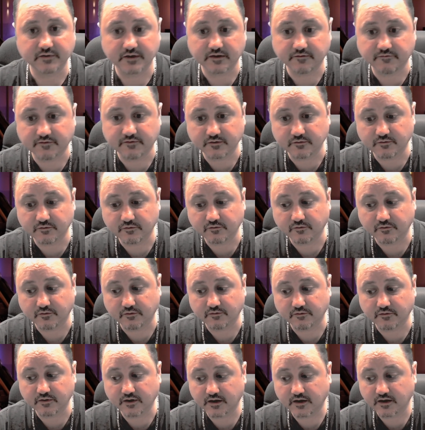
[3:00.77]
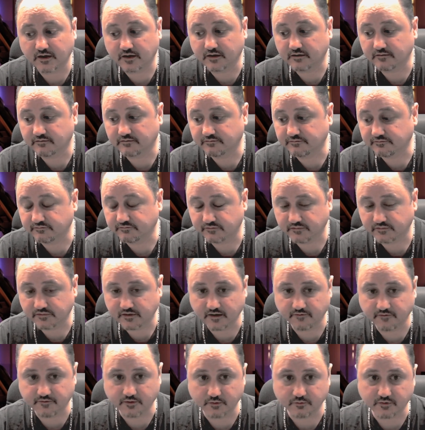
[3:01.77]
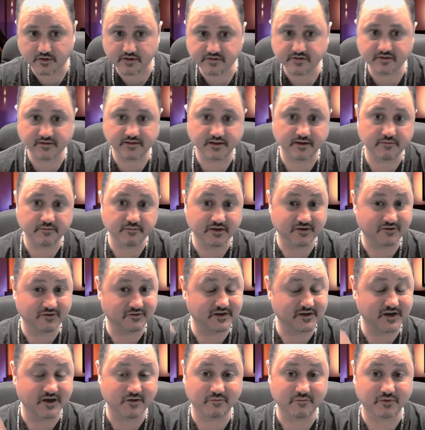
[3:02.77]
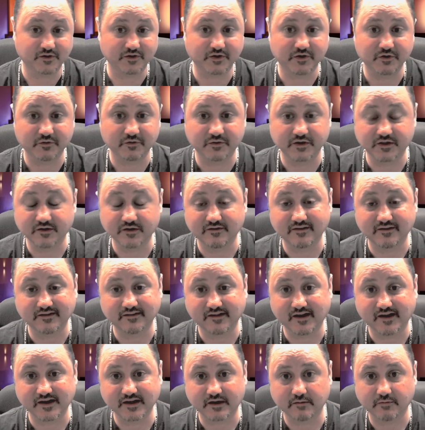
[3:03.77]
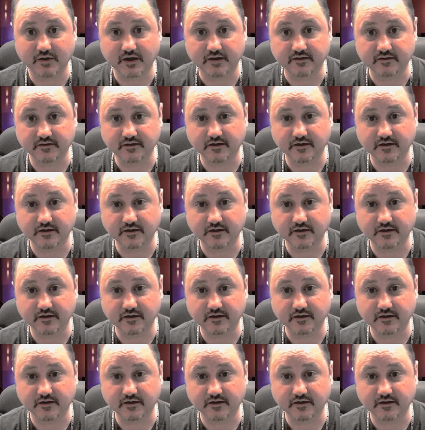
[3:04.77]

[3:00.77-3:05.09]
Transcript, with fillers: If it uh, if it wasn't, let me know down below what you didn't like about it.